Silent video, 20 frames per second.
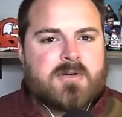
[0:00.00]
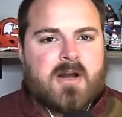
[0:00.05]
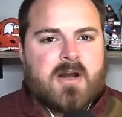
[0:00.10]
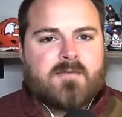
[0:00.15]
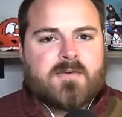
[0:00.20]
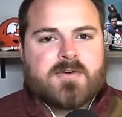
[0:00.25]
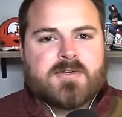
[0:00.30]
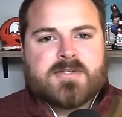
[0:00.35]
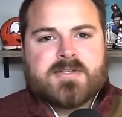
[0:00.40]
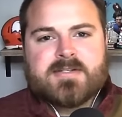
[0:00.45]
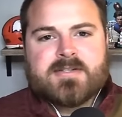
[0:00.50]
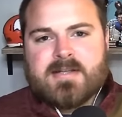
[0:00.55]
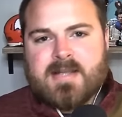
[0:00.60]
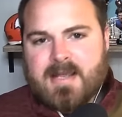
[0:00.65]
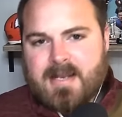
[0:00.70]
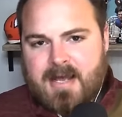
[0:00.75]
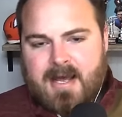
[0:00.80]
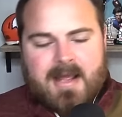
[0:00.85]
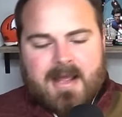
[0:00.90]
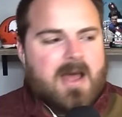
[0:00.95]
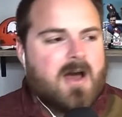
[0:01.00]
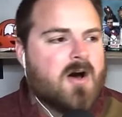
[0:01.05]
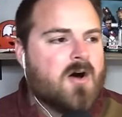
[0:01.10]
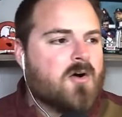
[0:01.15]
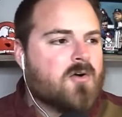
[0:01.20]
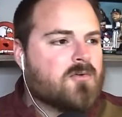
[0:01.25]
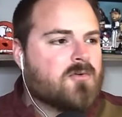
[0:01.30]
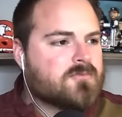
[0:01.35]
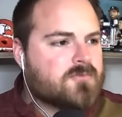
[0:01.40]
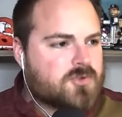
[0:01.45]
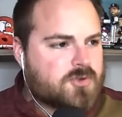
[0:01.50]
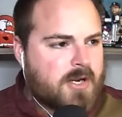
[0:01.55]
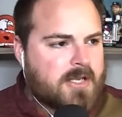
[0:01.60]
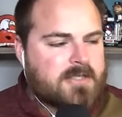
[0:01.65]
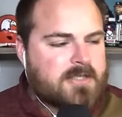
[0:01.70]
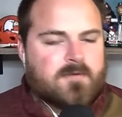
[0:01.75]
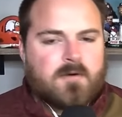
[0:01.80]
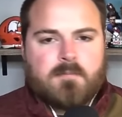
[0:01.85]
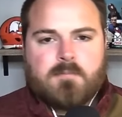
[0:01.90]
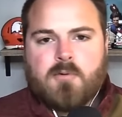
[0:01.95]
who covers NIL,
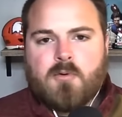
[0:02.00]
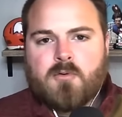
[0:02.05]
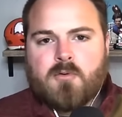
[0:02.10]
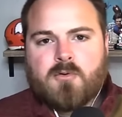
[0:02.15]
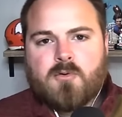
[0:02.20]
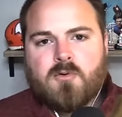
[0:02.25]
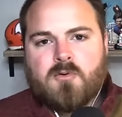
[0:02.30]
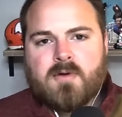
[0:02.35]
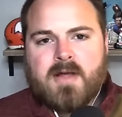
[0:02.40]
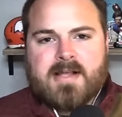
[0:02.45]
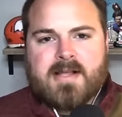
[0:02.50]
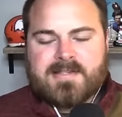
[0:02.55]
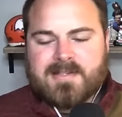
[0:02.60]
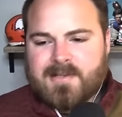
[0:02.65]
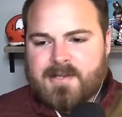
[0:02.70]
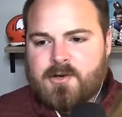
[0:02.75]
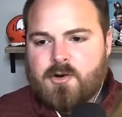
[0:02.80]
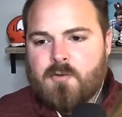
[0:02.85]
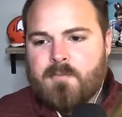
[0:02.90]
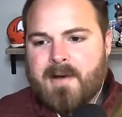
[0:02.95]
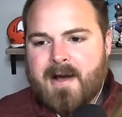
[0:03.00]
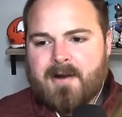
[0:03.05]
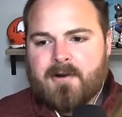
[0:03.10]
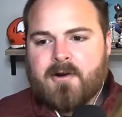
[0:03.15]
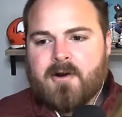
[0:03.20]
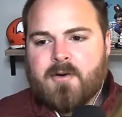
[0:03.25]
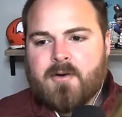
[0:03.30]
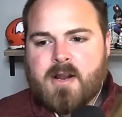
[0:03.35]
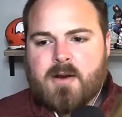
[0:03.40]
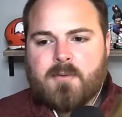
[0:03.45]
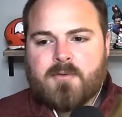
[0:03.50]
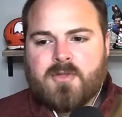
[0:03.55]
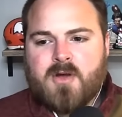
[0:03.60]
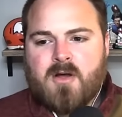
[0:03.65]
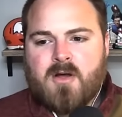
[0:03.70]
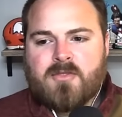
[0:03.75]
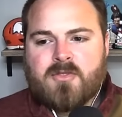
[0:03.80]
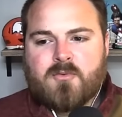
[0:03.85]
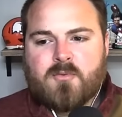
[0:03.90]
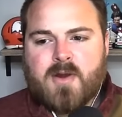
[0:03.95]
transfer portal, has a legal background here with
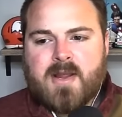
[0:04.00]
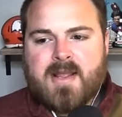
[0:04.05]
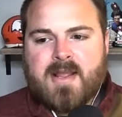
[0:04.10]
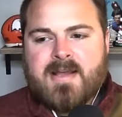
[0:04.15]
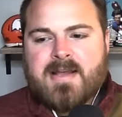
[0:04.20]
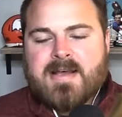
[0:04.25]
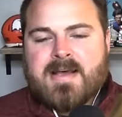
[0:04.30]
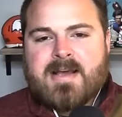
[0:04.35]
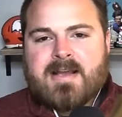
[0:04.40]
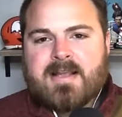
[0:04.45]
On3.